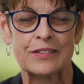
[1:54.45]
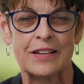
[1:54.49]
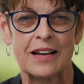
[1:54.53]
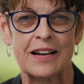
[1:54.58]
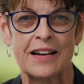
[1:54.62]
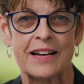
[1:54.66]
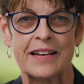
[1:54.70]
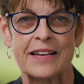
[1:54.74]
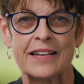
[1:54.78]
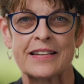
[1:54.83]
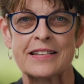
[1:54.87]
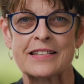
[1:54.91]

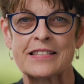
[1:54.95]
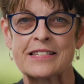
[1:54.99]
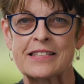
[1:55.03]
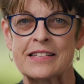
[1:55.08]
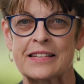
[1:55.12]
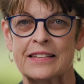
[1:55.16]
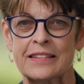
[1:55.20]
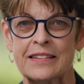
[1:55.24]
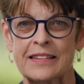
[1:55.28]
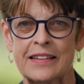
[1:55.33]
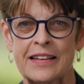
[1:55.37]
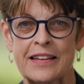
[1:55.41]
lions
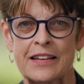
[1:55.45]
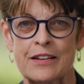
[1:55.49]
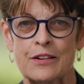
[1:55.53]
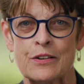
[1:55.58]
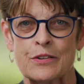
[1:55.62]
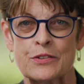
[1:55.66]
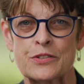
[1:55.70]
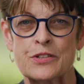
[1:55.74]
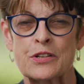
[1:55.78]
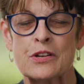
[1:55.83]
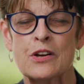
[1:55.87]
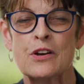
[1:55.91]
and
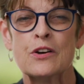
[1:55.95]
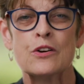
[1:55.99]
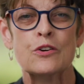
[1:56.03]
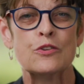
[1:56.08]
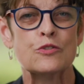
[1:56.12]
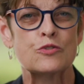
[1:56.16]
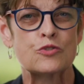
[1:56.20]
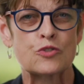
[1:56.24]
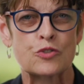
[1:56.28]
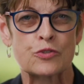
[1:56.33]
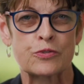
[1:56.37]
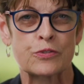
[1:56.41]
Leos
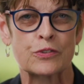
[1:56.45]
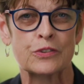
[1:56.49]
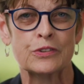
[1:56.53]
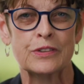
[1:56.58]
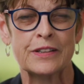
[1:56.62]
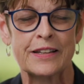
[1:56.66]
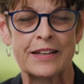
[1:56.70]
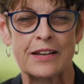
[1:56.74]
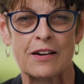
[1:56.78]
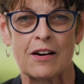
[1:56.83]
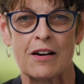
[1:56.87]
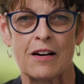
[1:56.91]
who
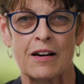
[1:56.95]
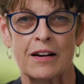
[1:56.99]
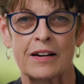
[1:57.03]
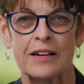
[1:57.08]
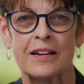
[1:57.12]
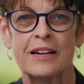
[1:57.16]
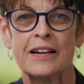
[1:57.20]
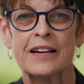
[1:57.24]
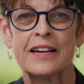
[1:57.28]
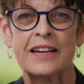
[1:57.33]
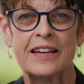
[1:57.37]
truly are